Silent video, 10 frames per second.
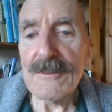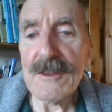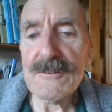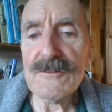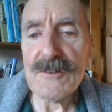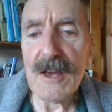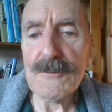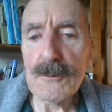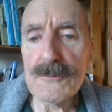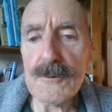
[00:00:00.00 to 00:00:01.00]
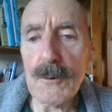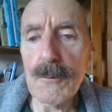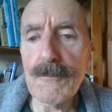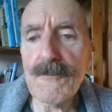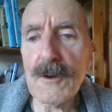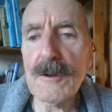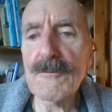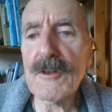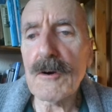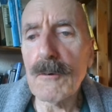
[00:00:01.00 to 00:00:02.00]
These channels all follow
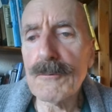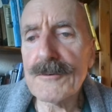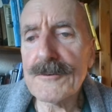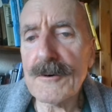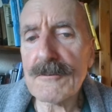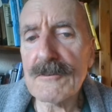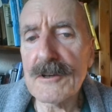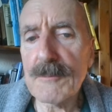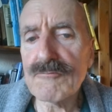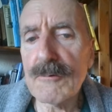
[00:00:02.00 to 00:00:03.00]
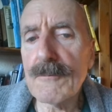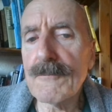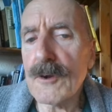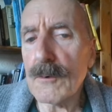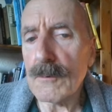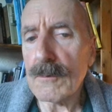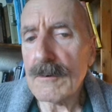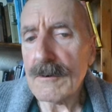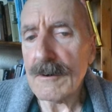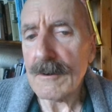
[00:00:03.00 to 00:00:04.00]
the orthodox liberal view
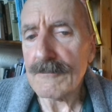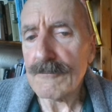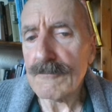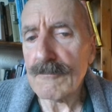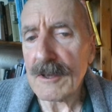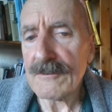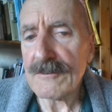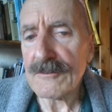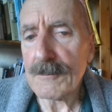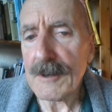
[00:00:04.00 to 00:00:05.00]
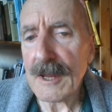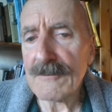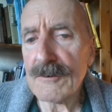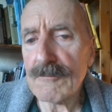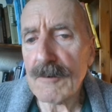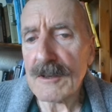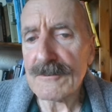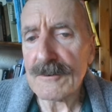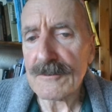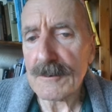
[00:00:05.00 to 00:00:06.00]
on racism and anti
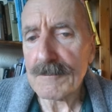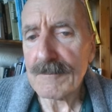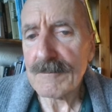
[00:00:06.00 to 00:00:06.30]
racism.